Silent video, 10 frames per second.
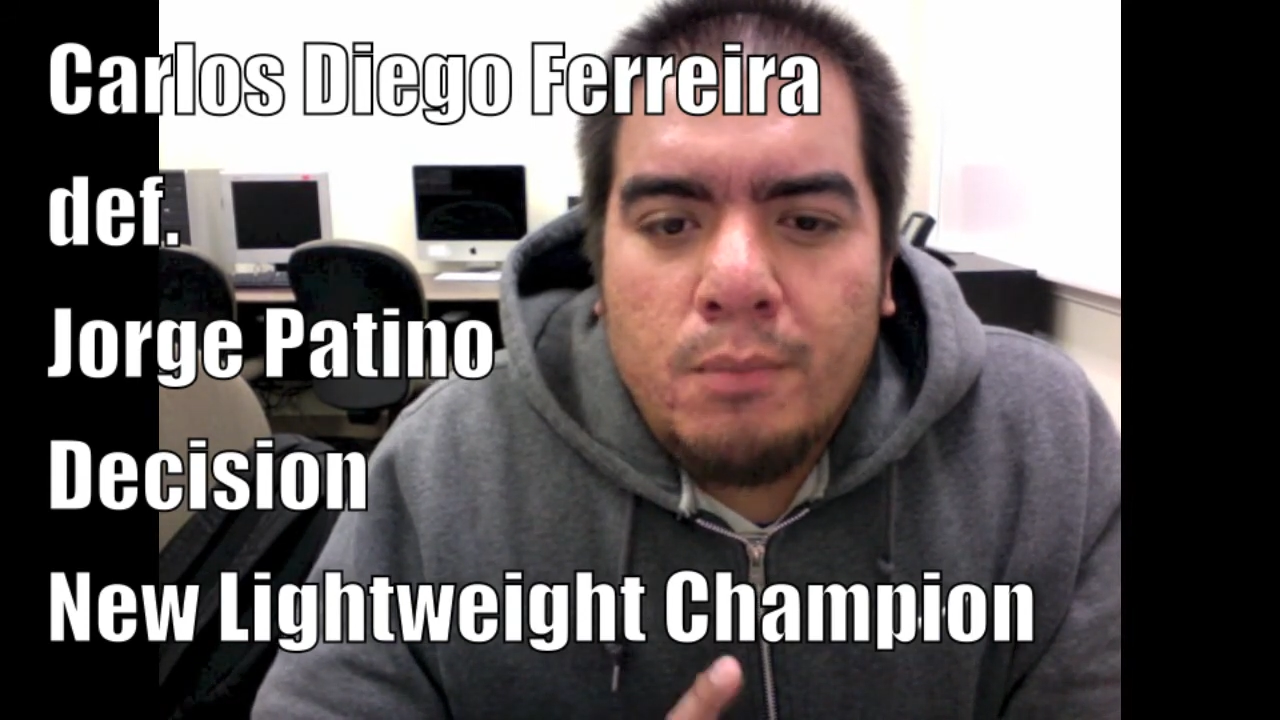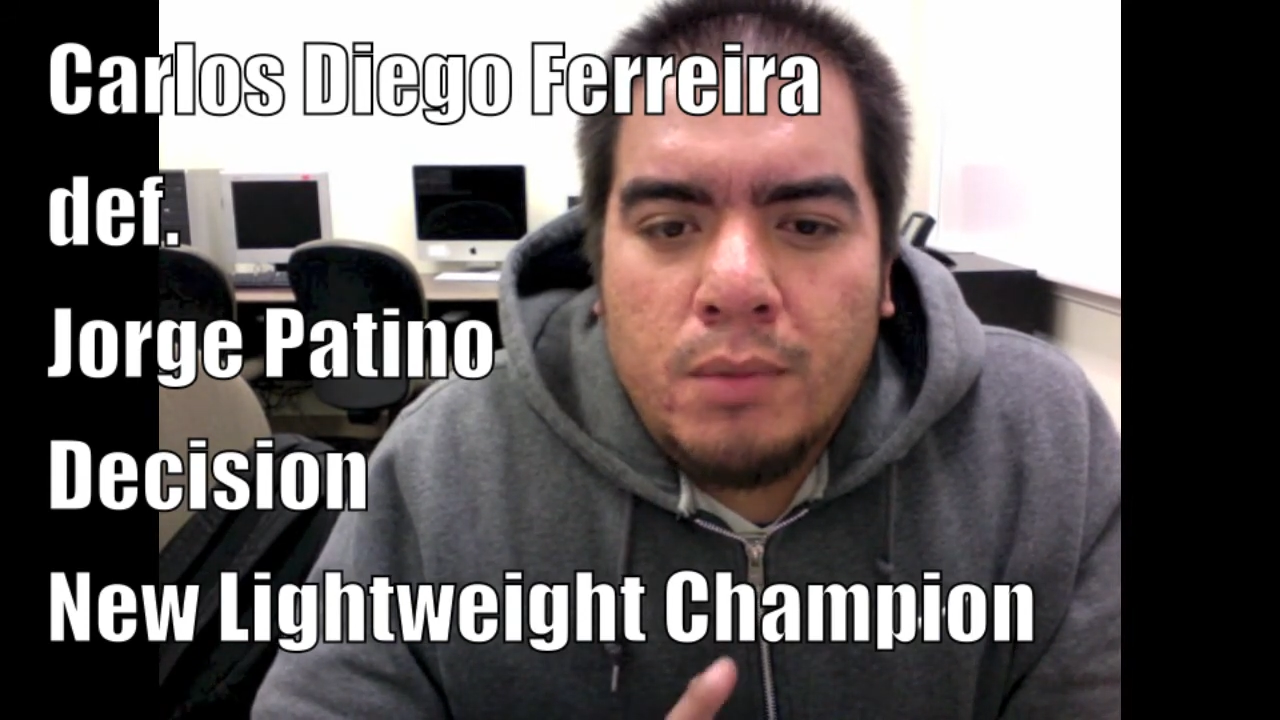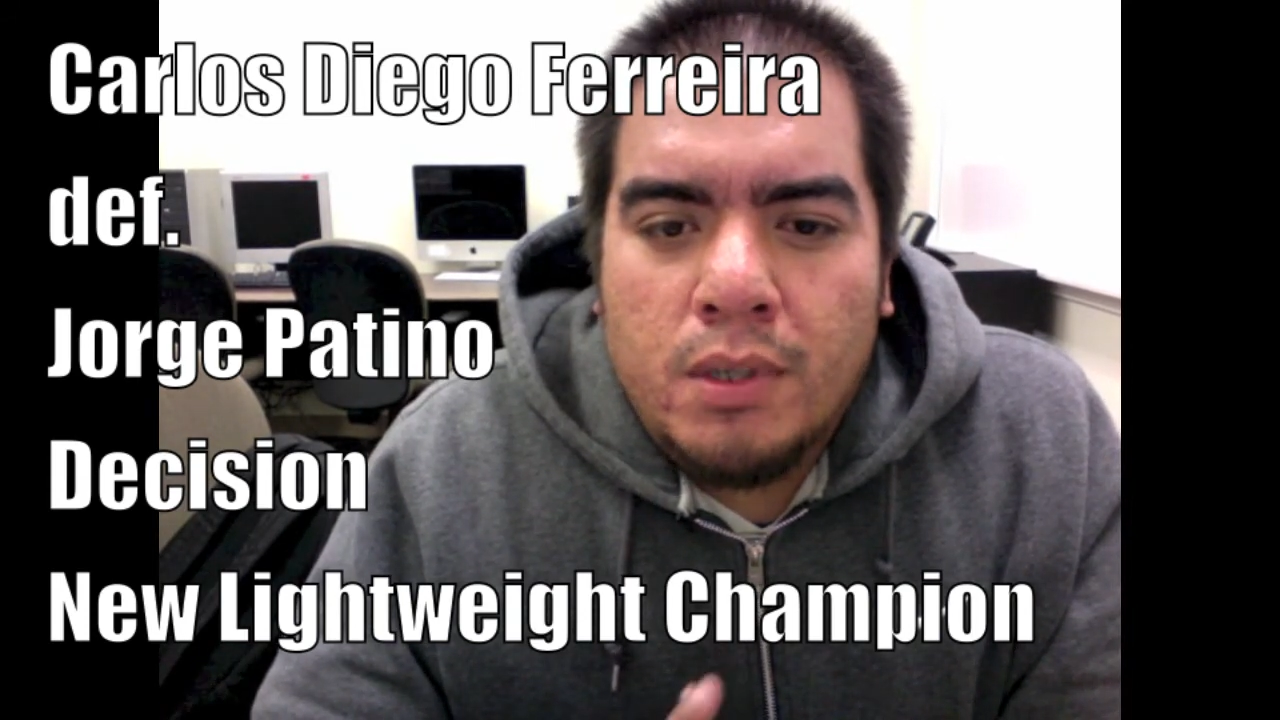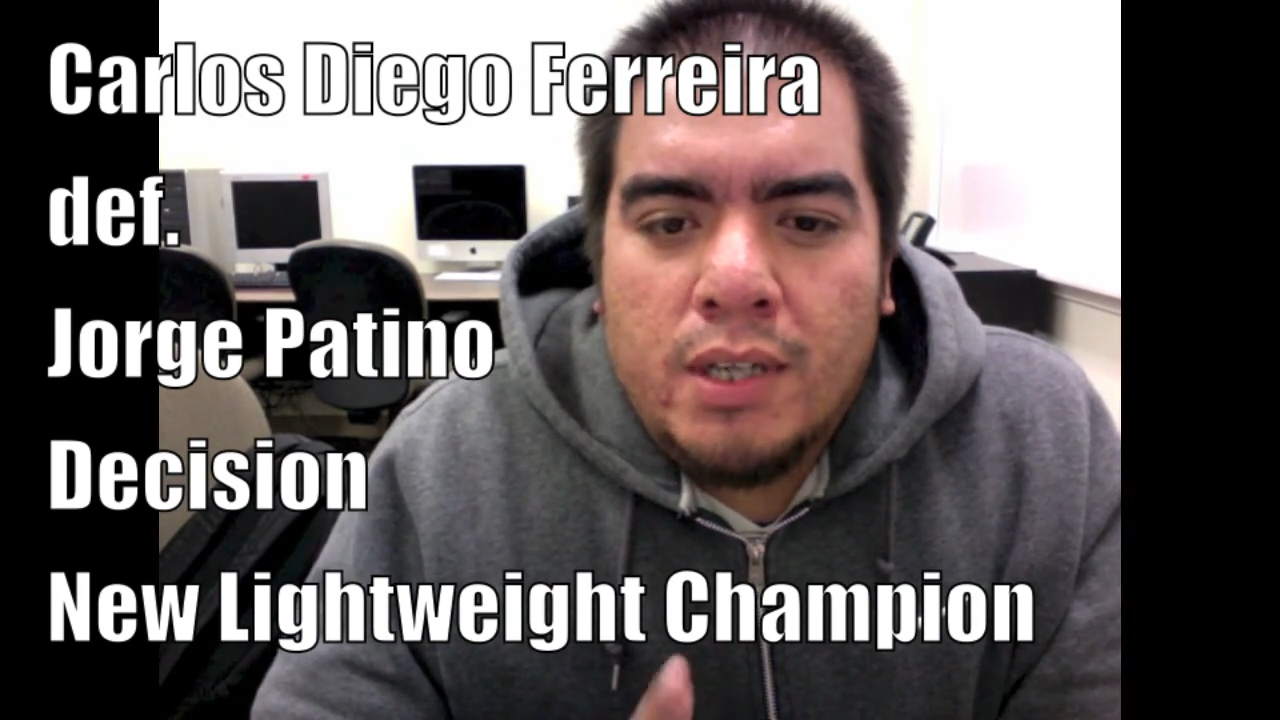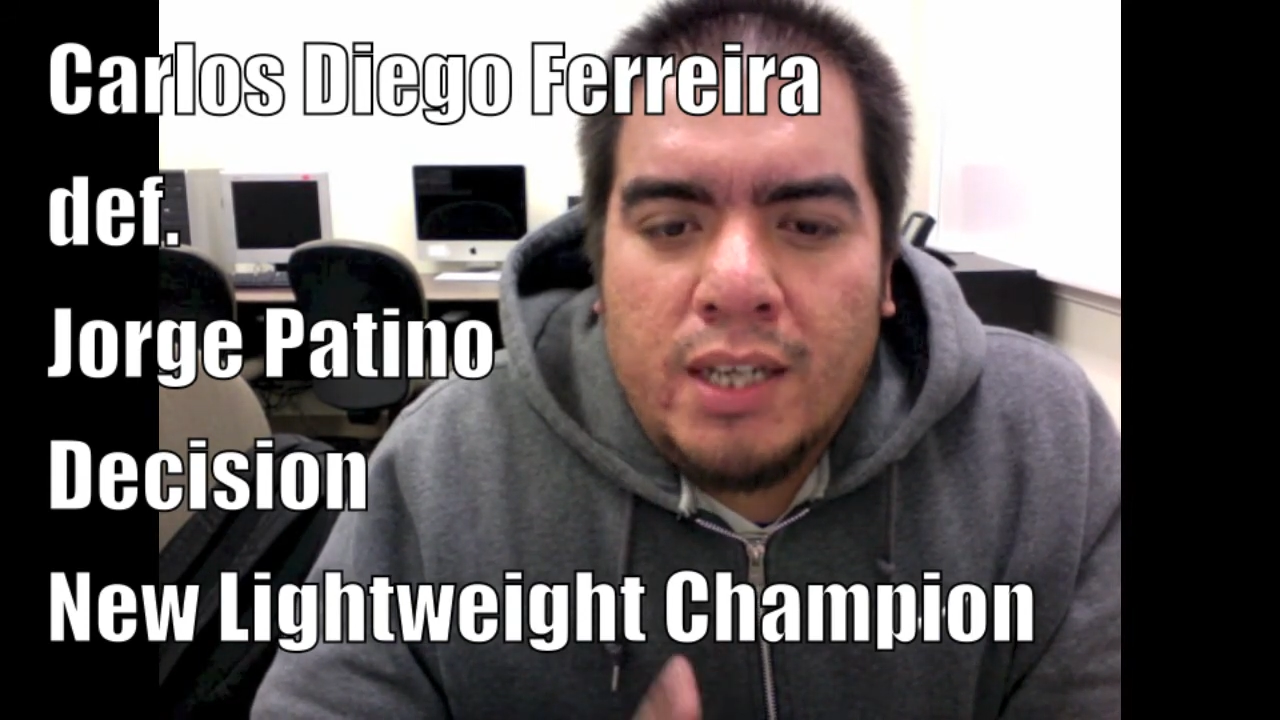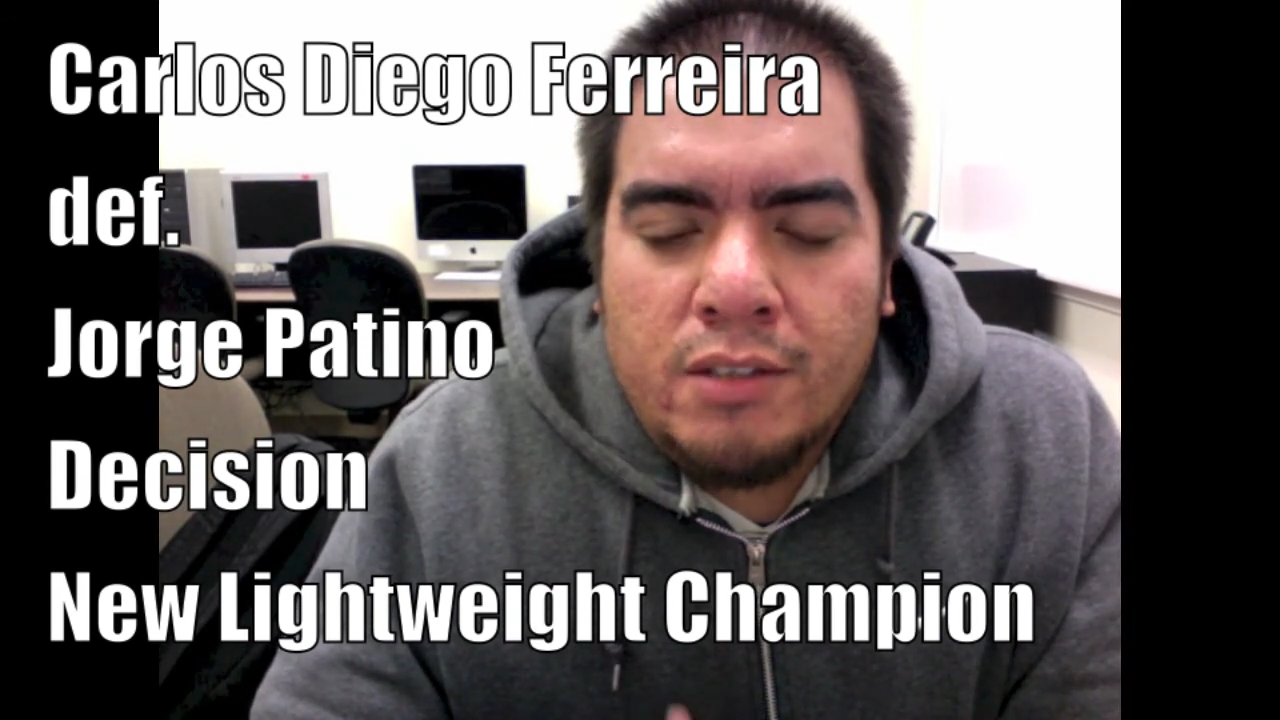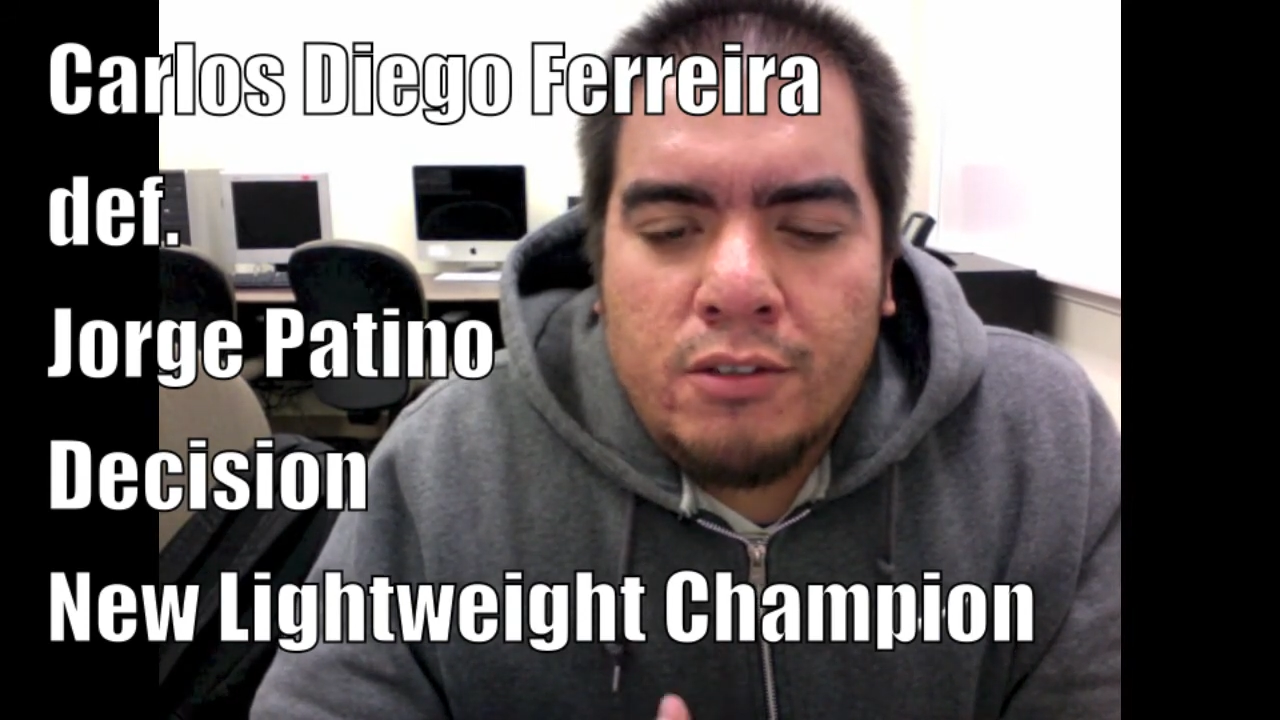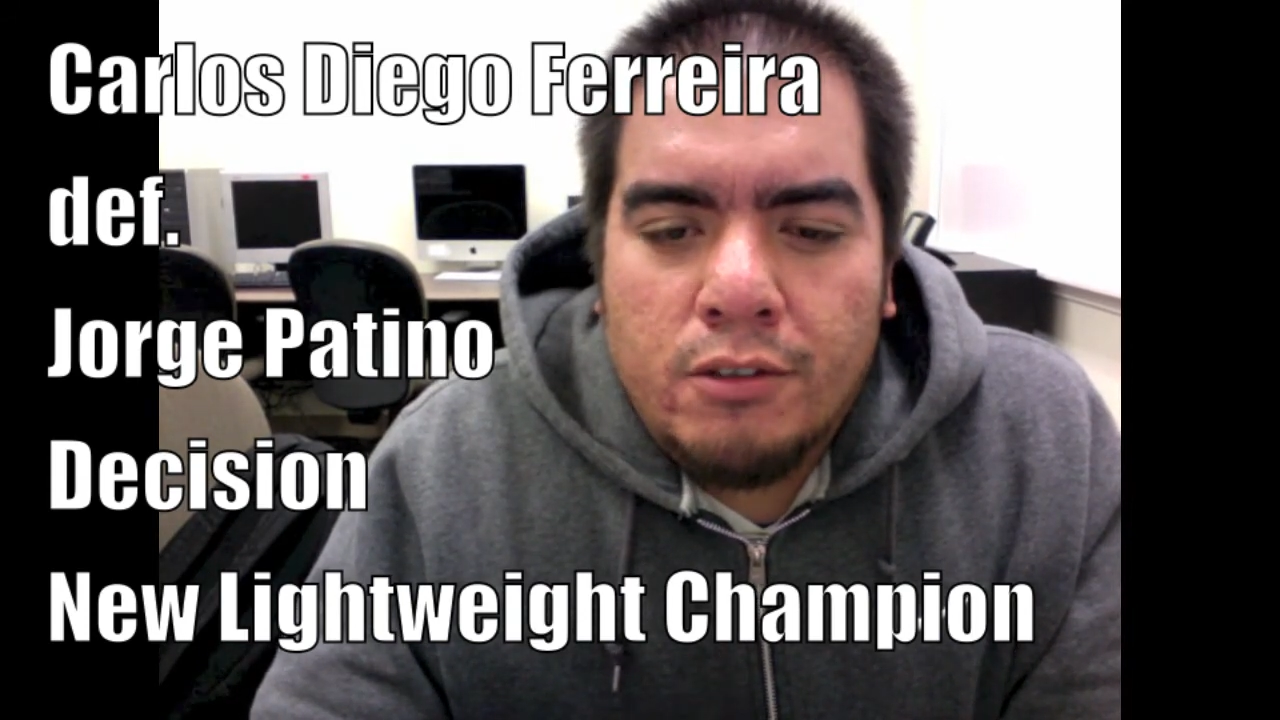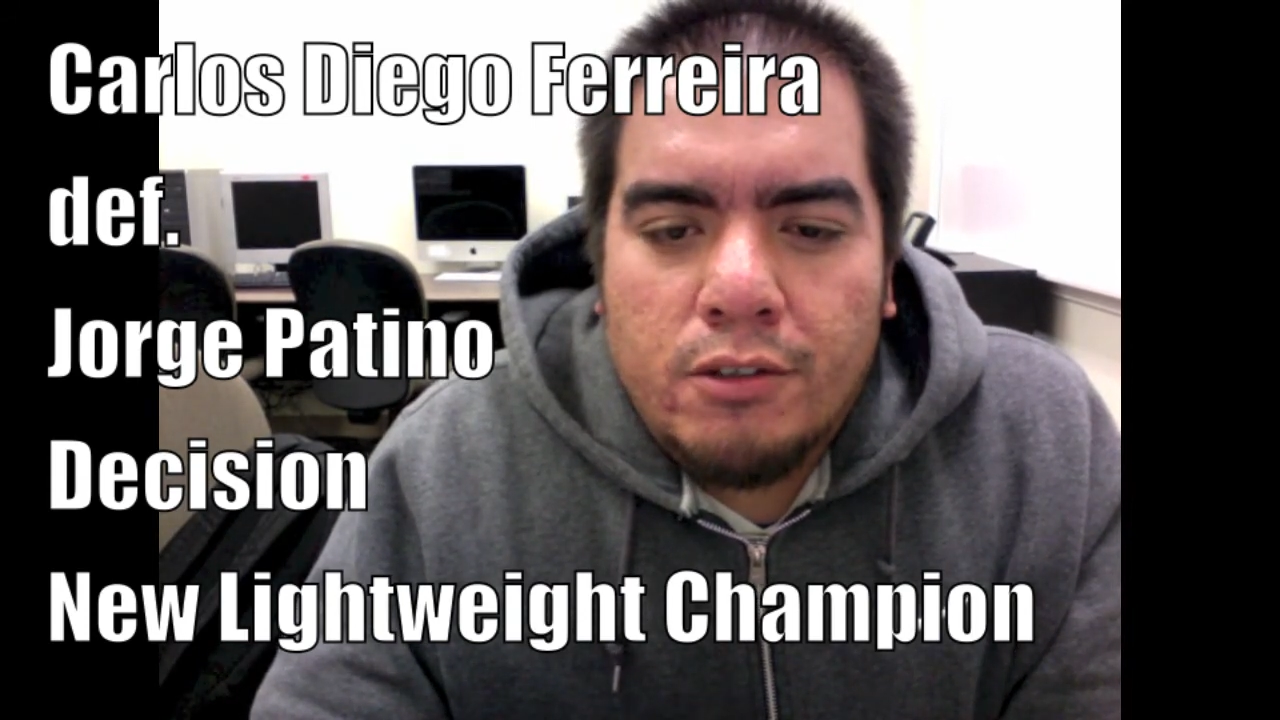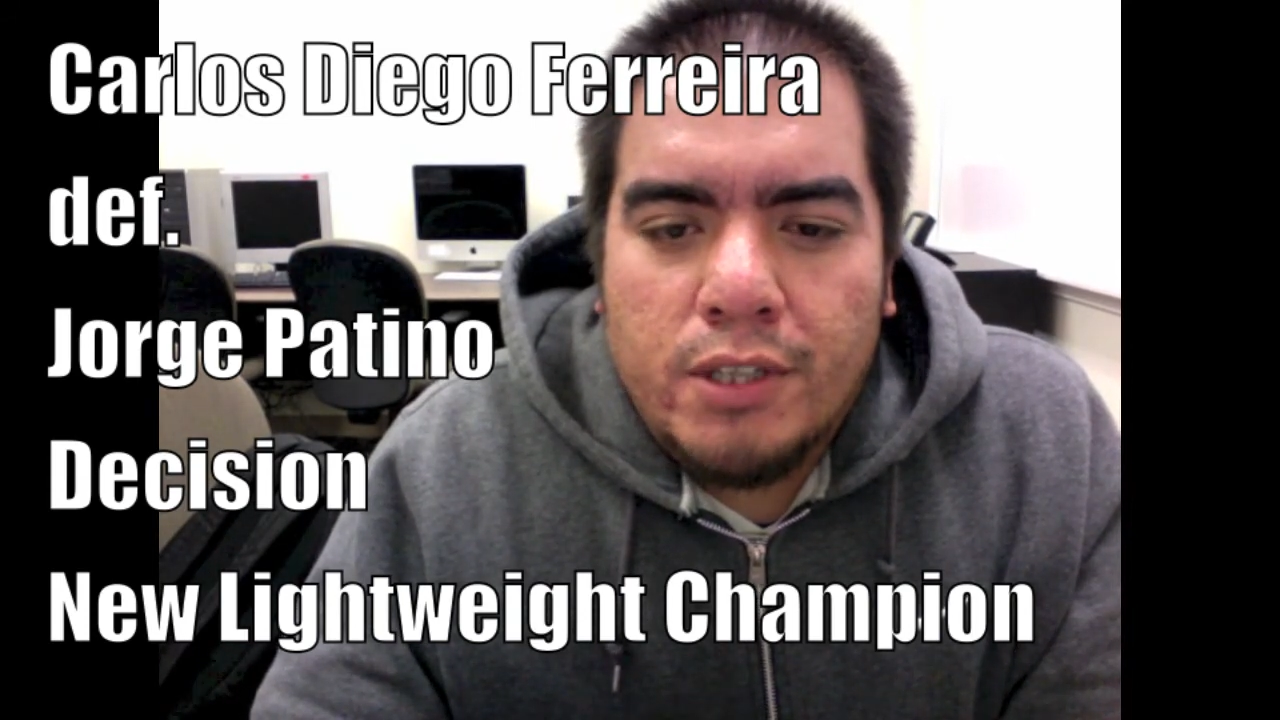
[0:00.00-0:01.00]
but I
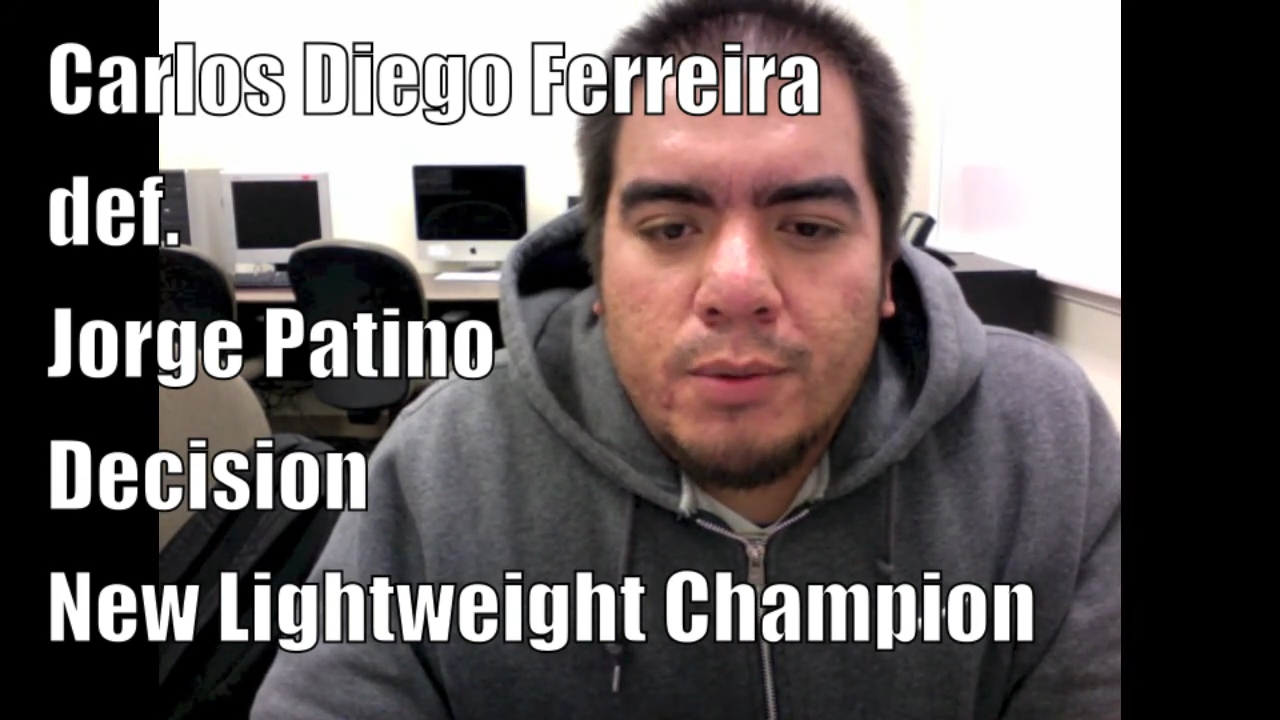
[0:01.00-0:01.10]
do agree